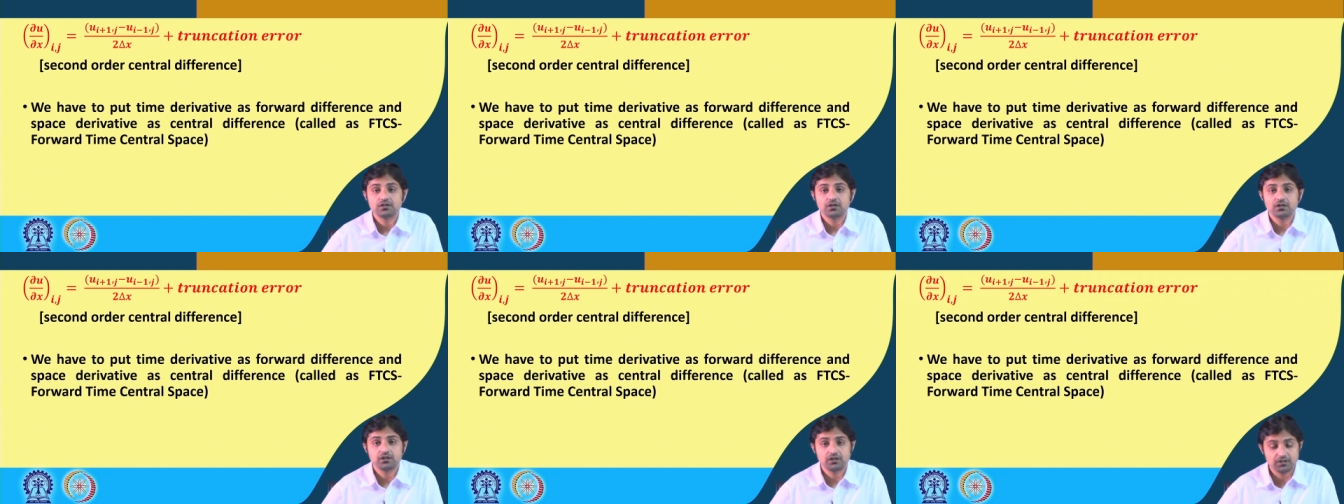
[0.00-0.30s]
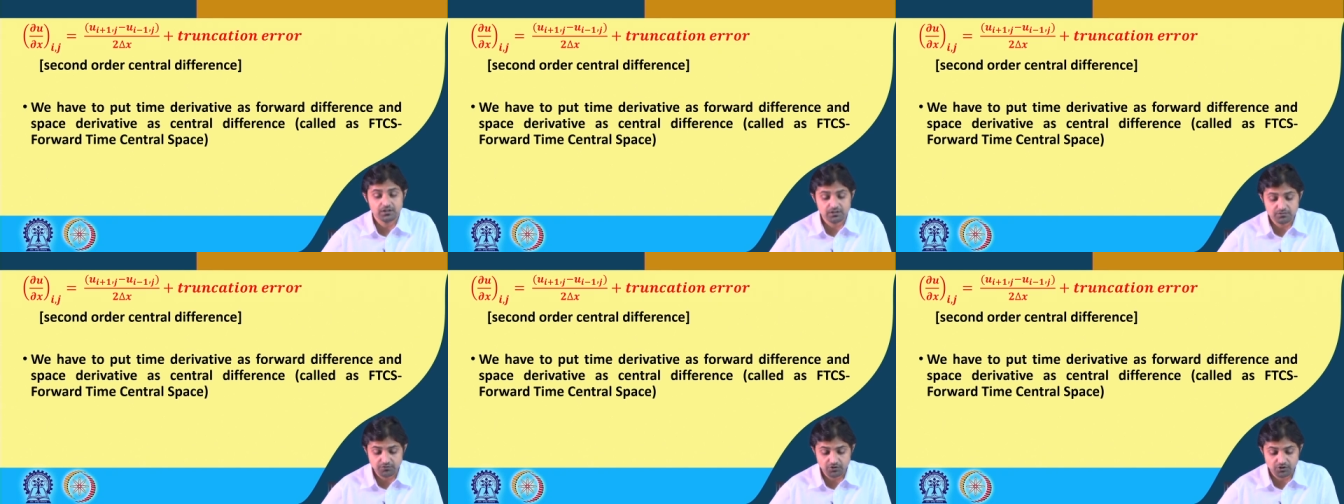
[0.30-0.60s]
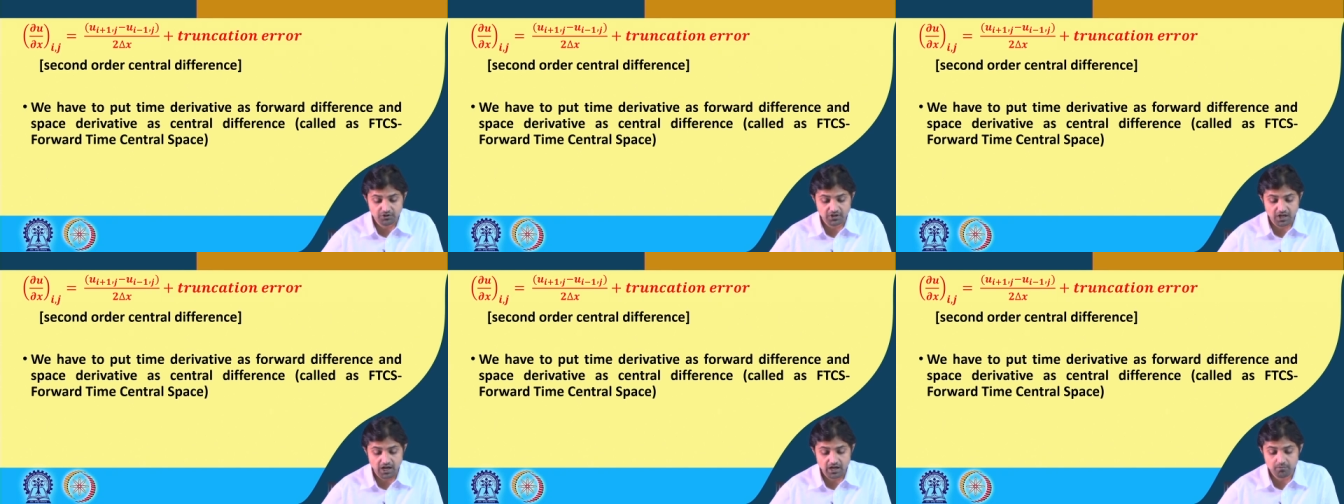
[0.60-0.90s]
uh, in for
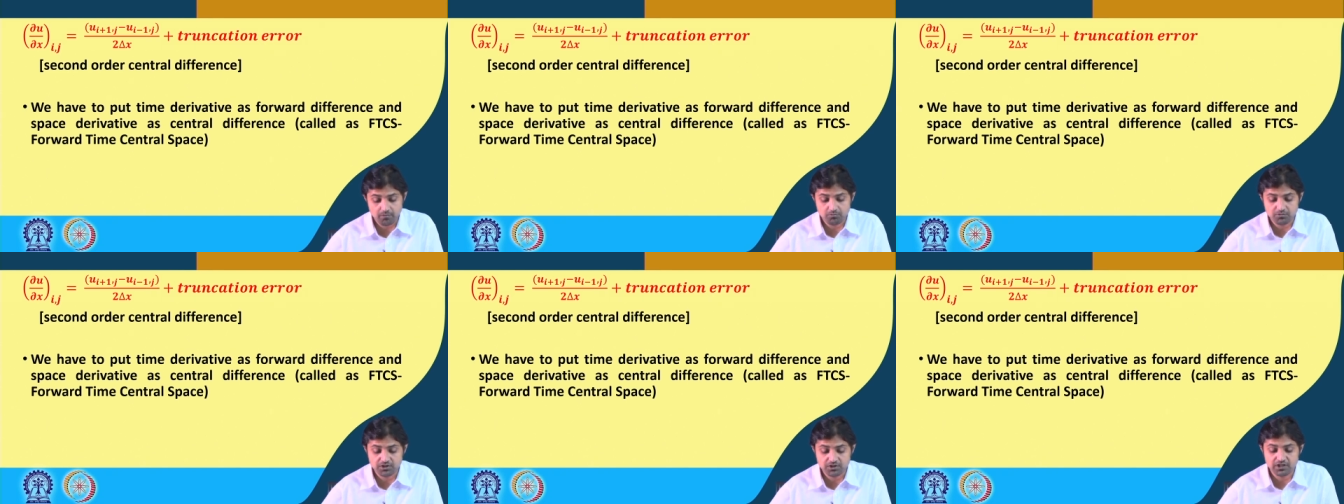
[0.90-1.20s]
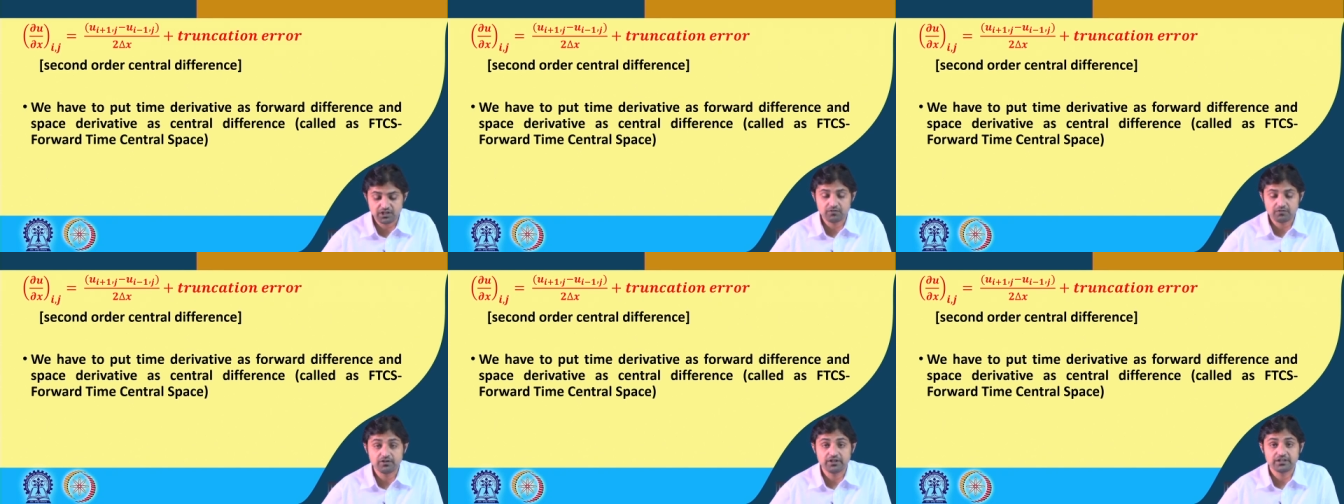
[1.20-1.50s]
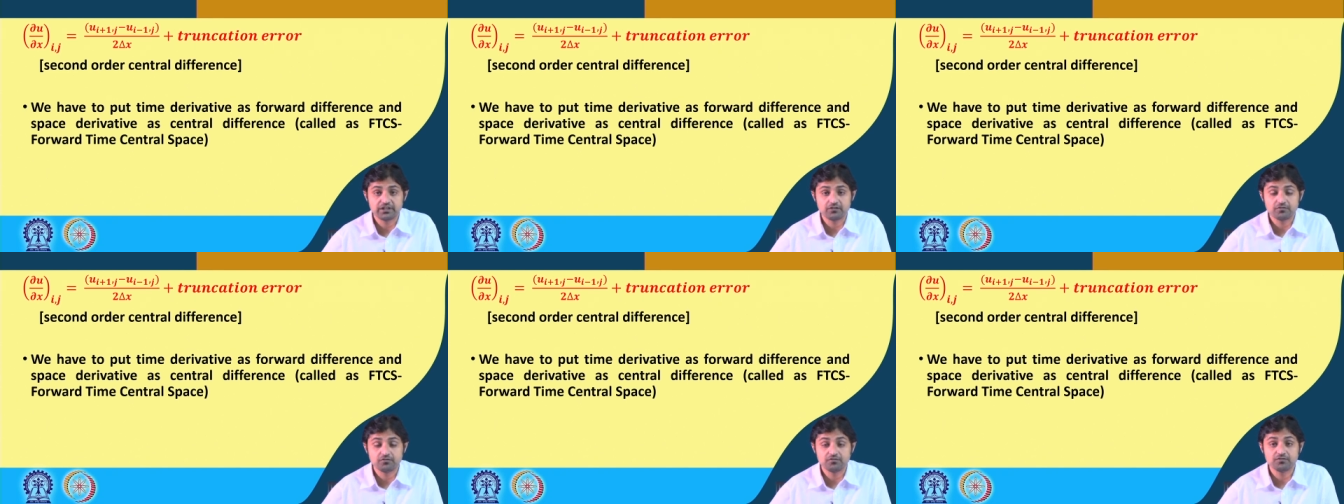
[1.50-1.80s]
time
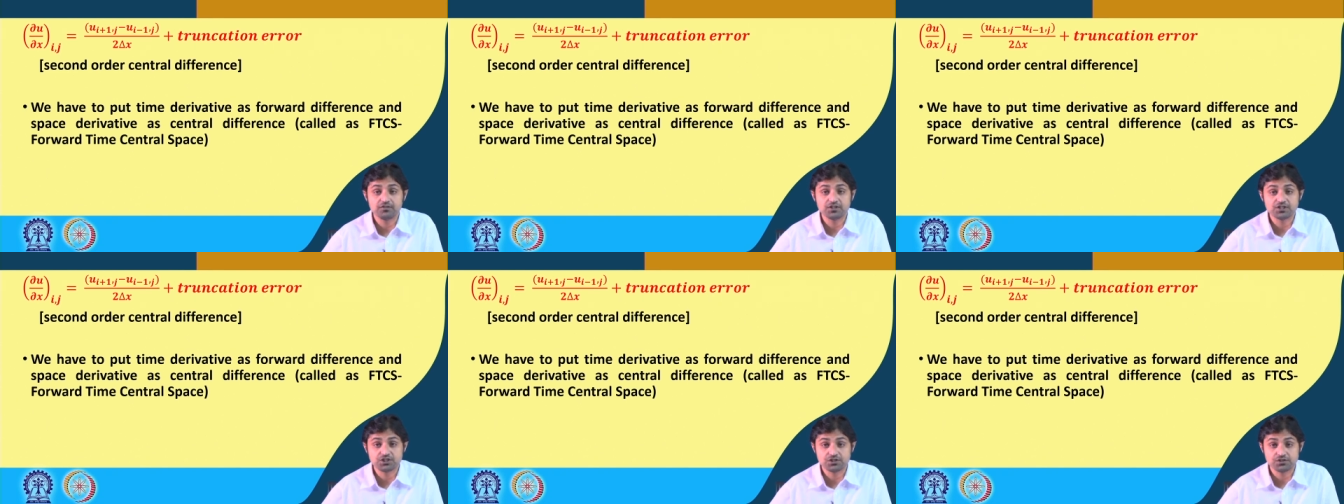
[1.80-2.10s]
derivative which